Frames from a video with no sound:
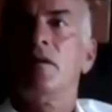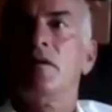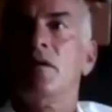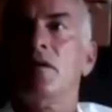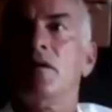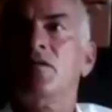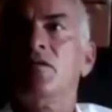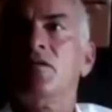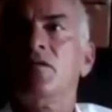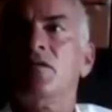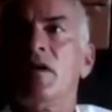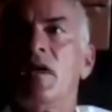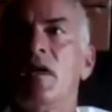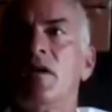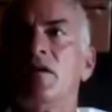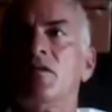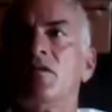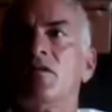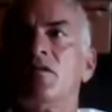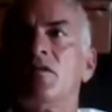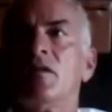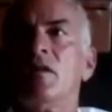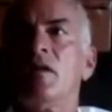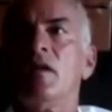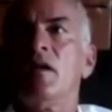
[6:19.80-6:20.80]

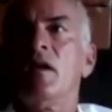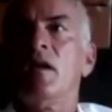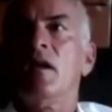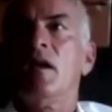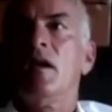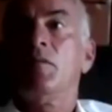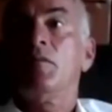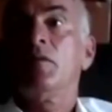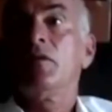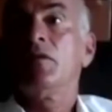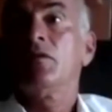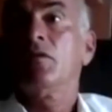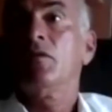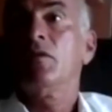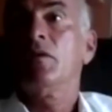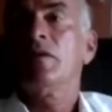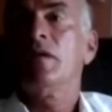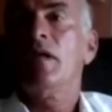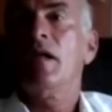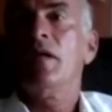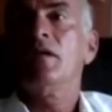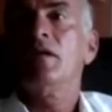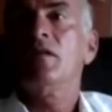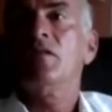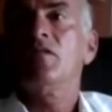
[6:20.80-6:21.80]
assess,
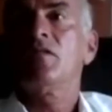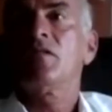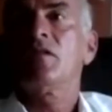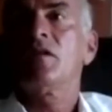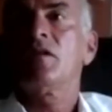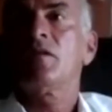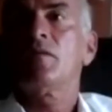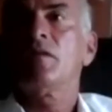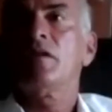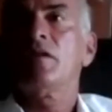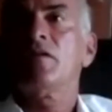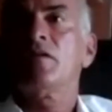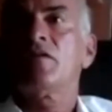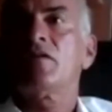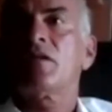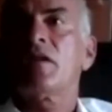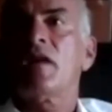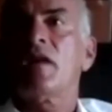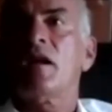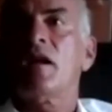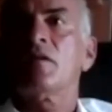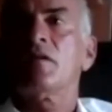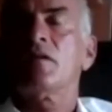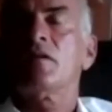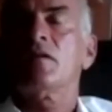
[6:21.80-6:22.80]
any serious
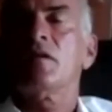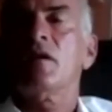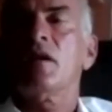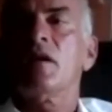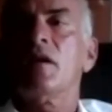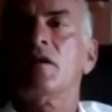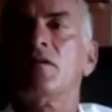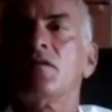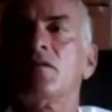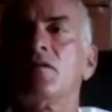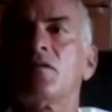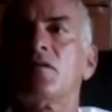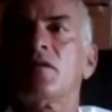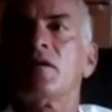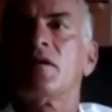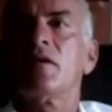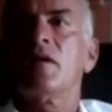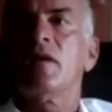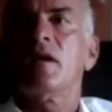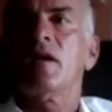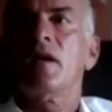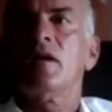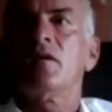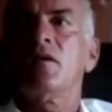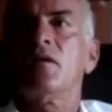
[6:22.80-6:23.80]
scholar does.
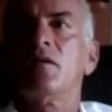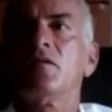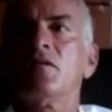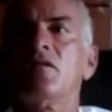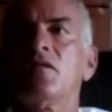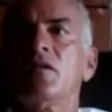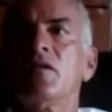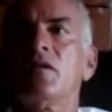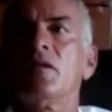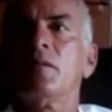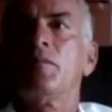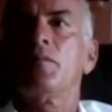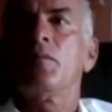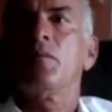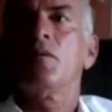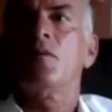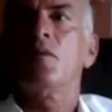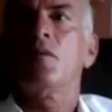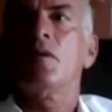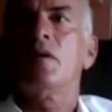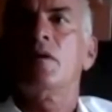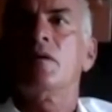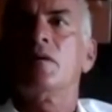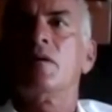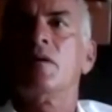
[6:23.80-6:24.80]
I don't see the
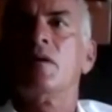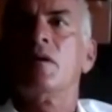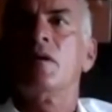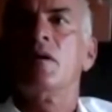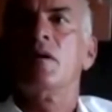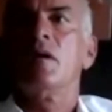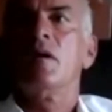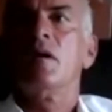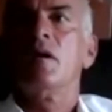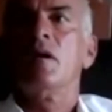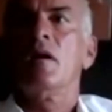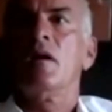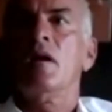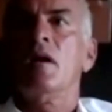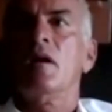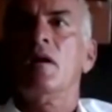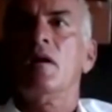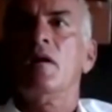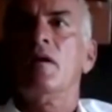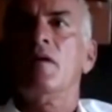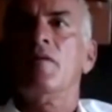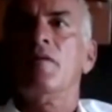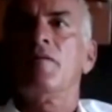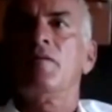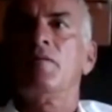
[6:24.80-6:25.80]
point
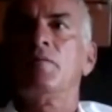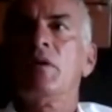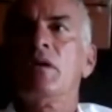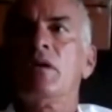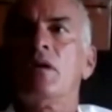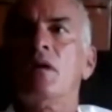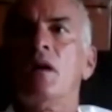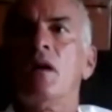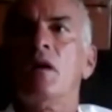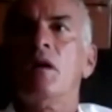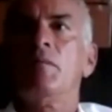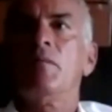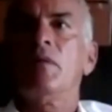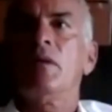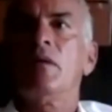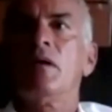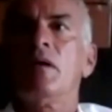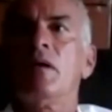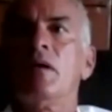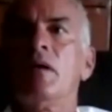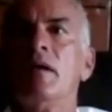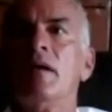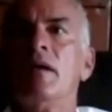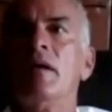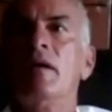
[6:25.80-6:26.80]
of
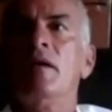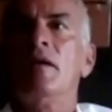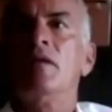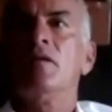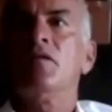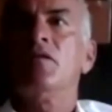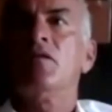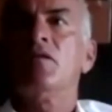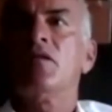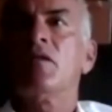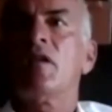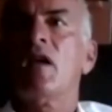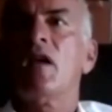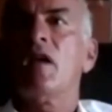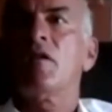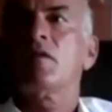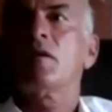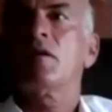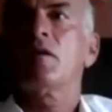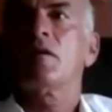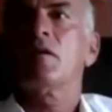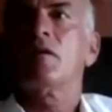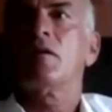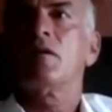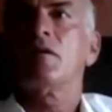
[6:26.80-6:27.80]
becoming
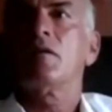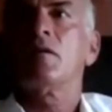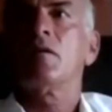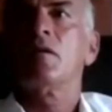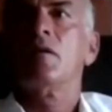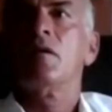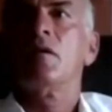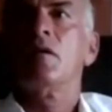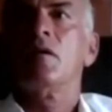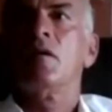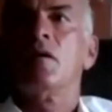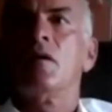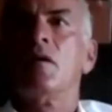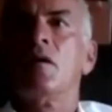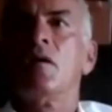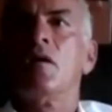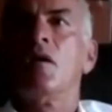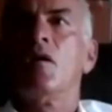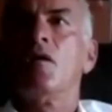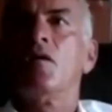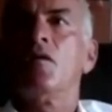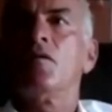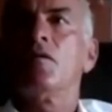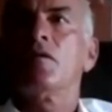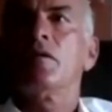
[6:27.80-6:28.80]
hysterical
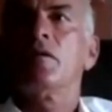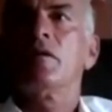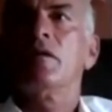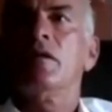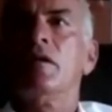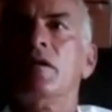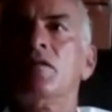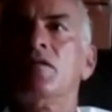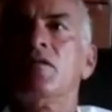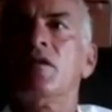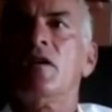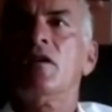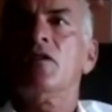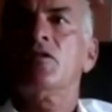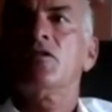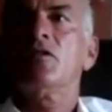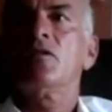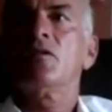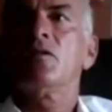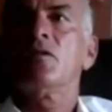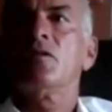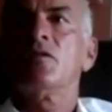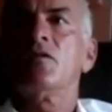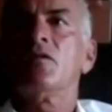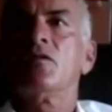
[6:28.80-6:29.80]
over these
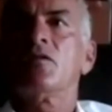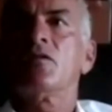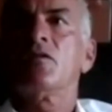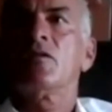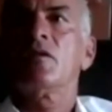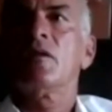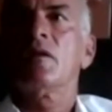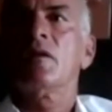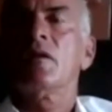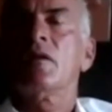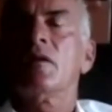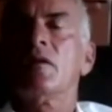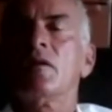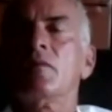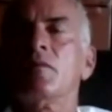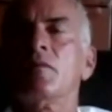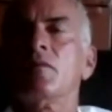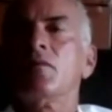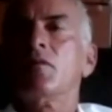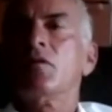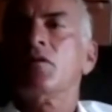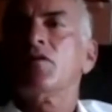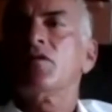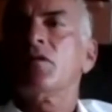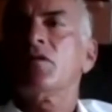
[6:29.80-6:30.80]
issues. Uh,
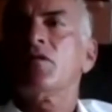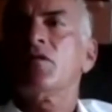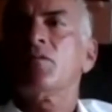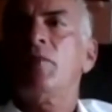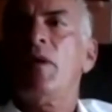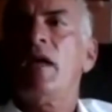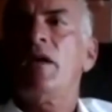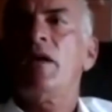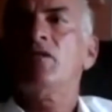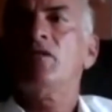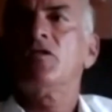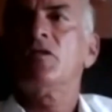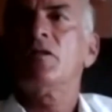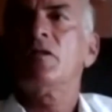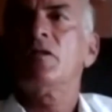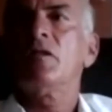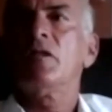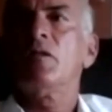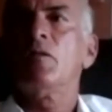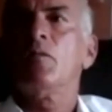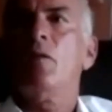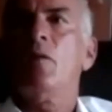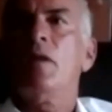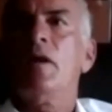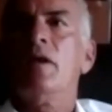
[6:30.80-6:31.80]
you just
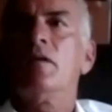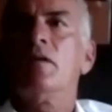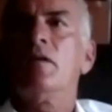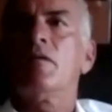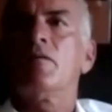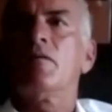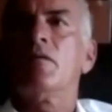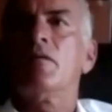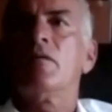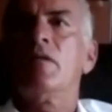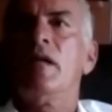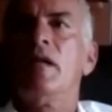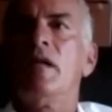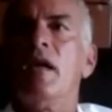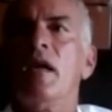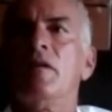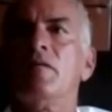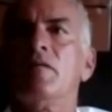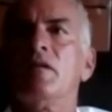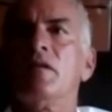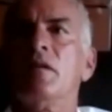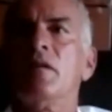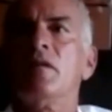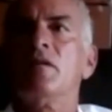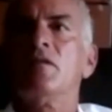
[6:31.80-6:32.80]
patiently wade through the
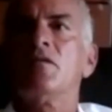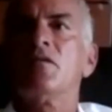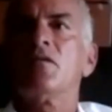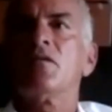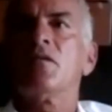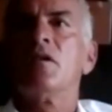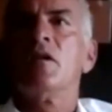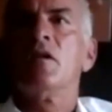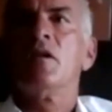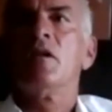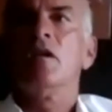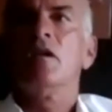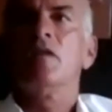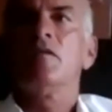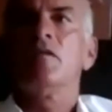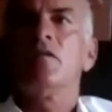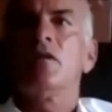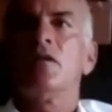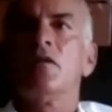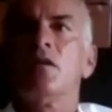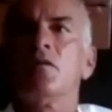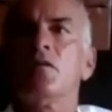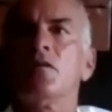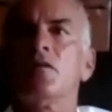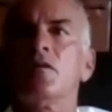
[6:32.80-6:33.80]
evidence. If you
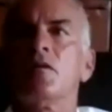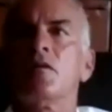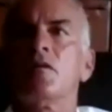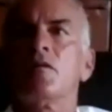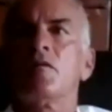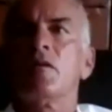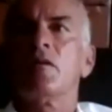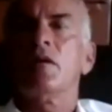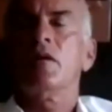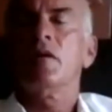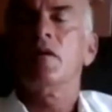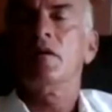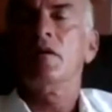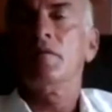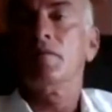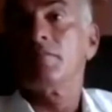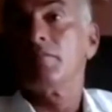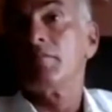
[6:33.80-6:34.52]
don't agree,